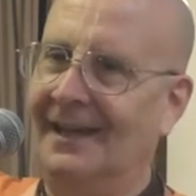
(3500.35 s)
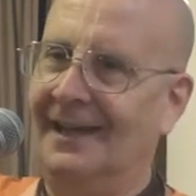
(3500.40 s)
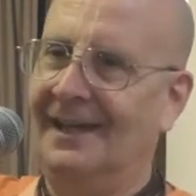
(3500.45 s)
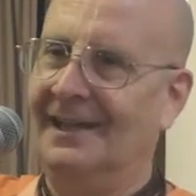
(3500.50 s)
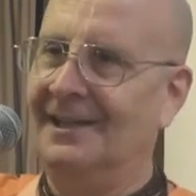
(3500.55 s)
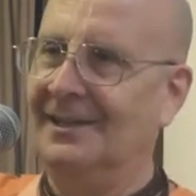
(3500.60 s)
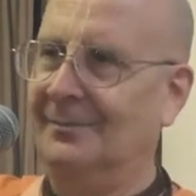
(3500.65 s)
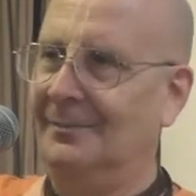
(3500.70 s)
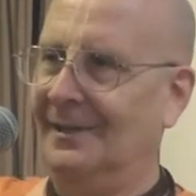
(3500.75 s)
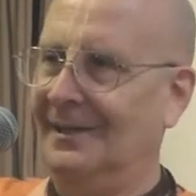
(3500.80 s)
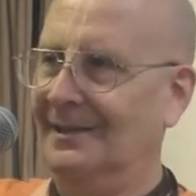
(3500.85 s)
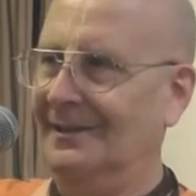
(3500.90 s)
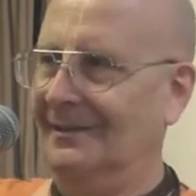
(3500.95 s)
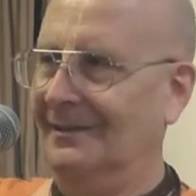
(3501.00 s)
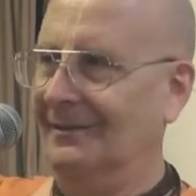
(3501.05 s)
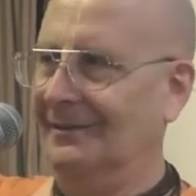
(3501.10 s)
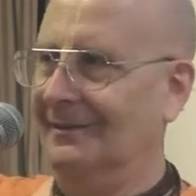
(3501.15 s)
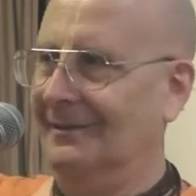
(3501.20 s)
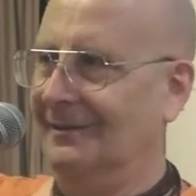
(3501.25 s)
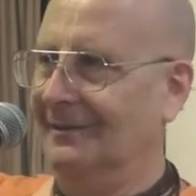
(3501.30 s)
It can
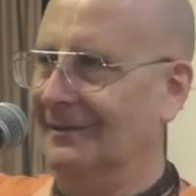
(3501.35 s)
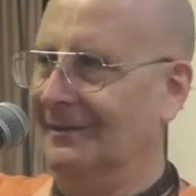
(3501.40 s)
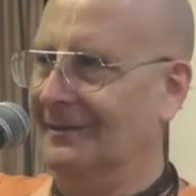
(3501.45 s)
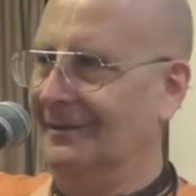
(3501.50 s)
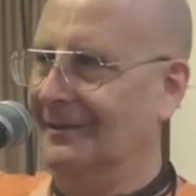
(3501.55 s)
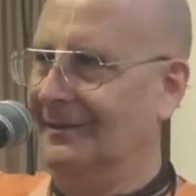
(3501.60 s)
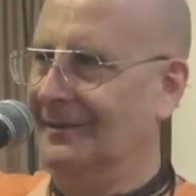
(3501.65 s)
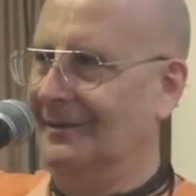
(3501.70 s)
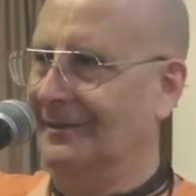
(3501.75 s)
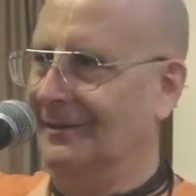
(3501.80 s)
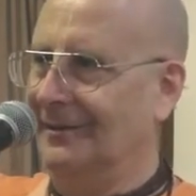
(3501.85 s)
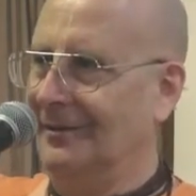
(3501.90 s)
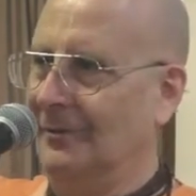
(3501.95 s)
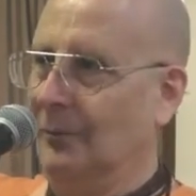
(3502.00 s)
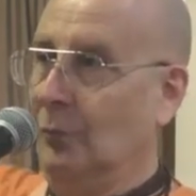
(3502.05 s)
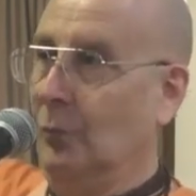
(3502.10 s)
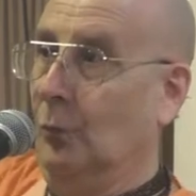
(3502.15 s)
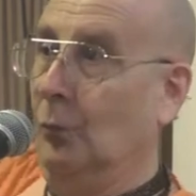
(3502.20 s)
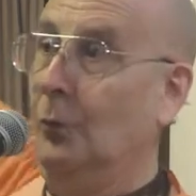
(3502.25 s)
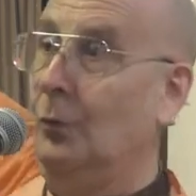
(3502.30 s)
be
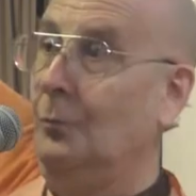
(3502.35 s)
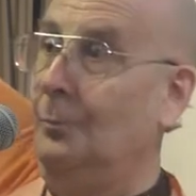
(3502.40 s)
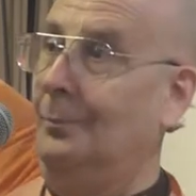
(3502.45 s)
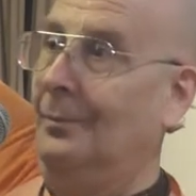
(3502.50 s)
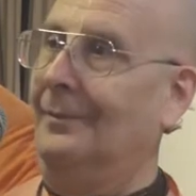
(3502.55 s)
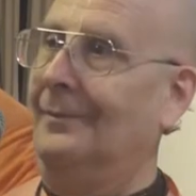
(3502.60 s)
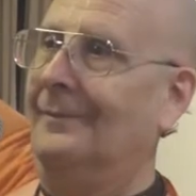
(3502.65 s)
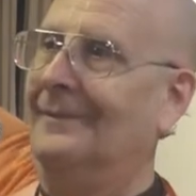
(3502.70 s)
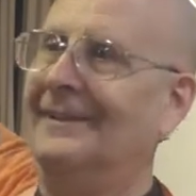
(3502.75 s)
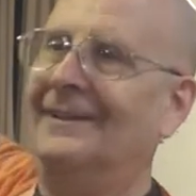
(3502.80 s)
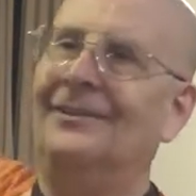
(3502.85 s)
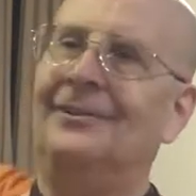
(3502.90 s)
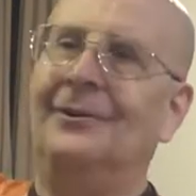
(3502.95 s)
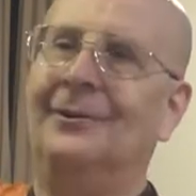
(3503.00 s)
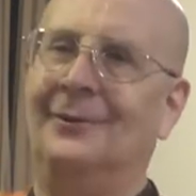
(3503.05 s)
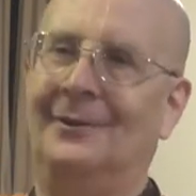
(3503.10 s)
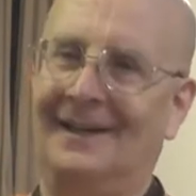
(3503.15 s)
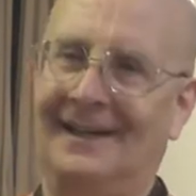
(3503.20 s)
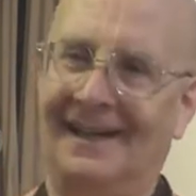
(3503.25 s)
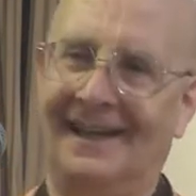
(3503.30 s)
whoop, you
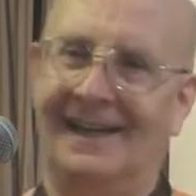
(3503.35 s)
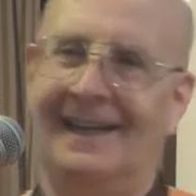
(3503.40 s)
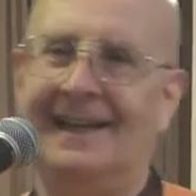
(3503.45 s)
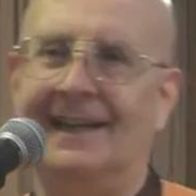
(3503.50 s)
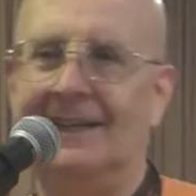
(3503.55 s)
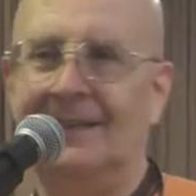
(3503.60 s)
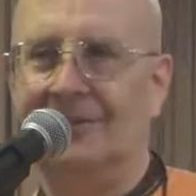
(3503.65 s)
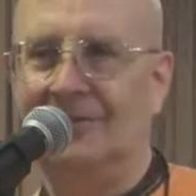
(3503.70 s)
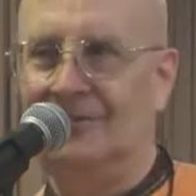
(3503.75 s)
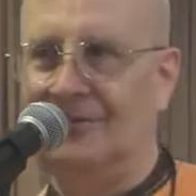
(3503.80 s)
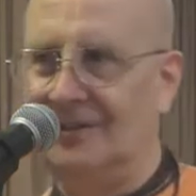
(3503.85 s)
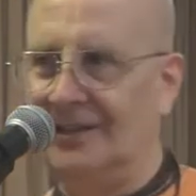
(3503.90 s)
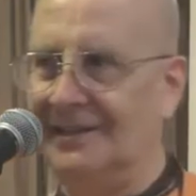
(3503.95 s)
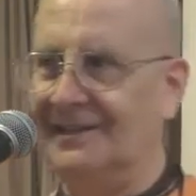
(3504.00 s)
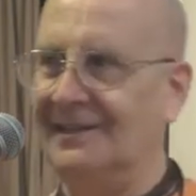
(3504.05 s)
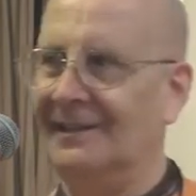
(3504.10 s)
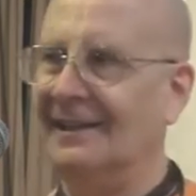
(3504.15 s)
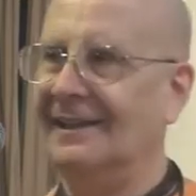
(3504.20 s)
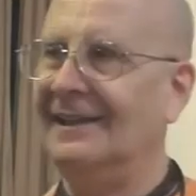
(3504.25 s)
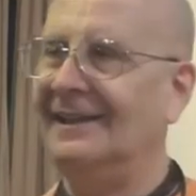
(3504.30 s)
know. It can
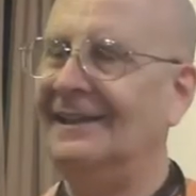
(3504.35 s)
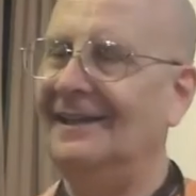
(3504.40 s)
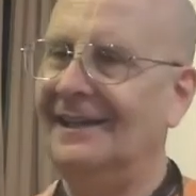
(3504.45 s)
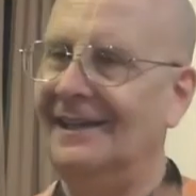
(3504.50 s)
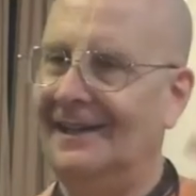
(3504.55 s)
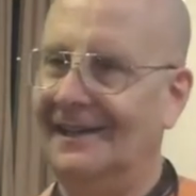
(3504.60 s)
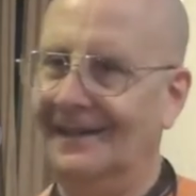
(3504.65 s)
suddenly